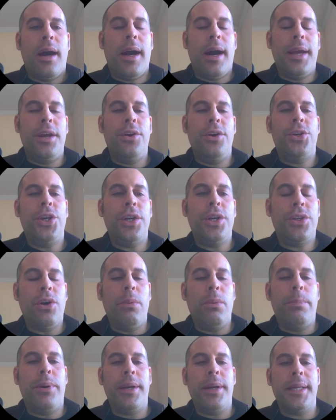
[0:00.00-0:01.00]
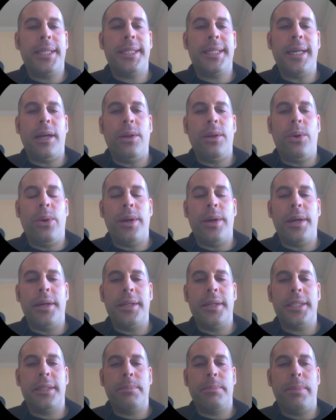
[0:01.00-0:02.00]
I usually don't put in sell
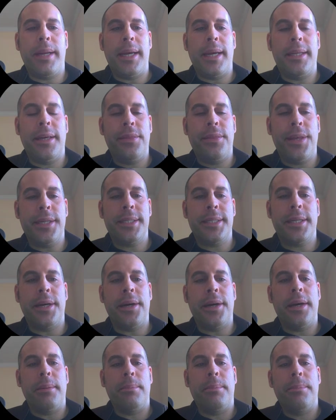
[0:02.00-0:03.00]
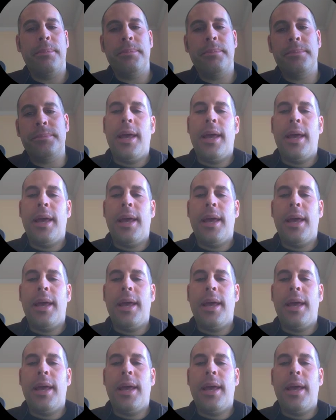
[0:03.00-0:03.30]
orders, but I did this time.